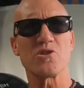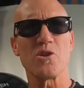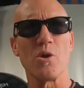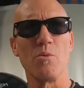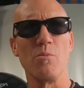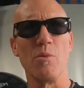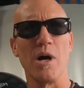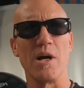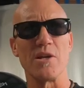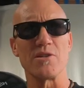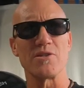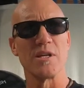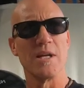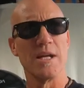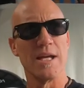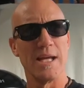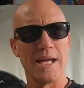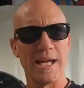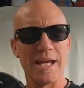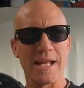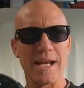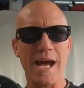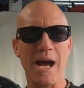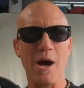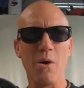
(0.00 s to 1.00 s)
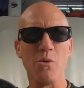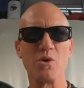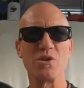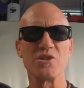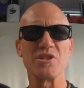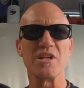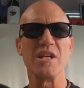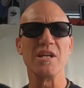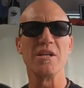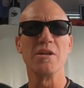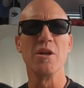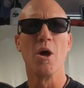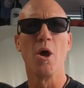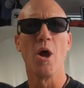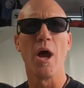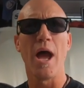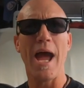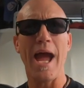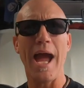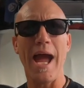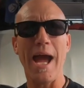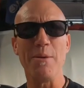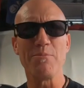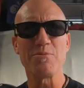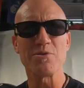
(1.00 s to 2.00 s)
so much? And I was in
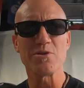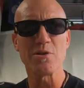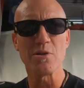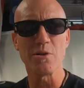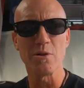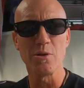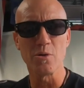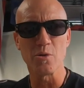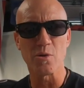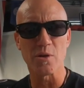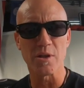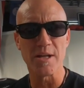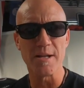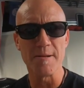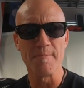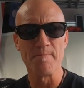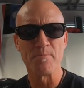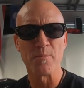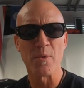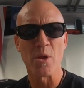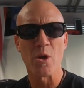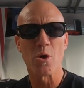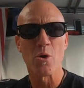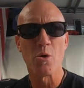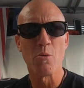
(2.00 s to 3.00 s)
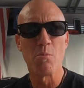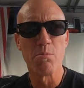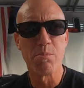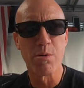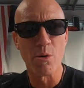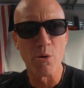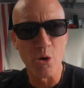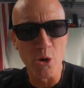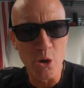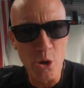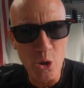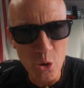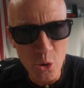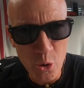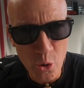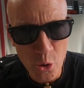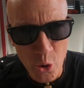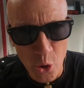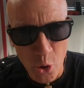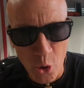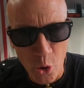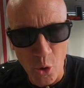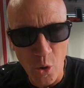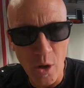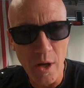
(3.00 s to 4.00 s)
absolutely
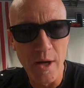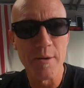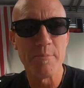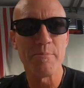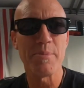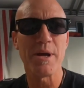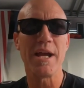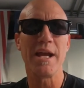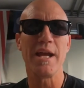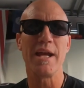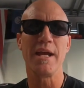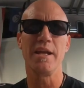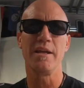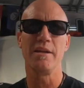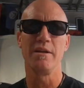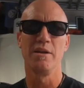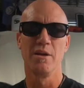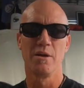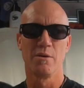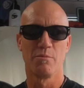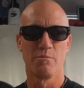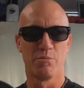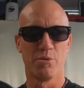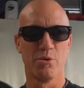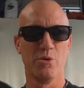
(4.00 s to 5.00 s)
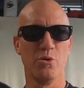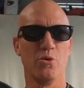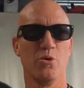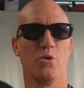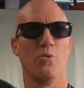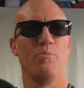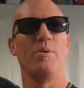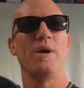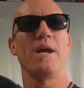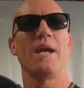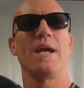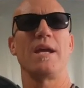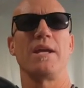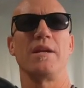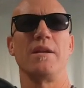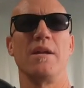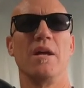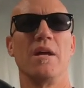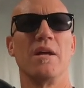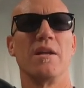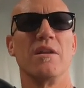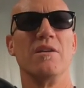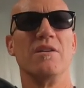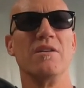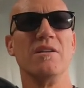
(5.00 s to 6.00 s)
brutal pain, brutal pain.
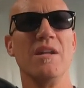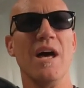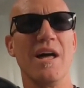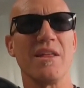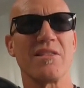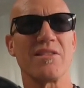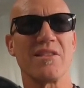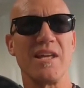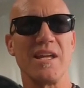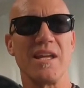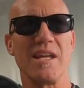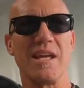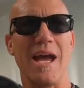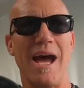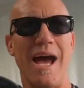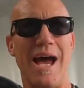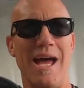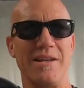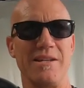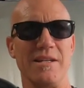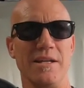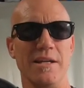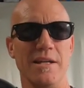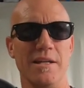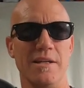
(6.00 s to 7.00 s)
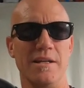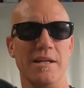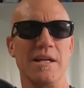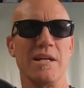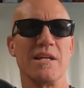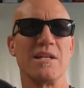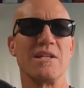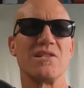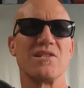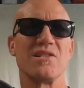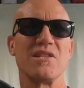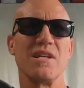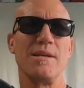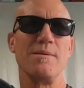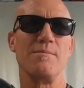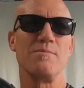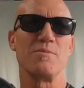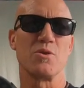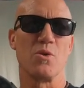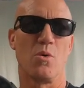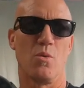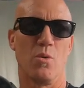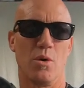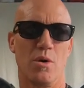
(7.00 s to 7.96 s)
Nothing I did seemed to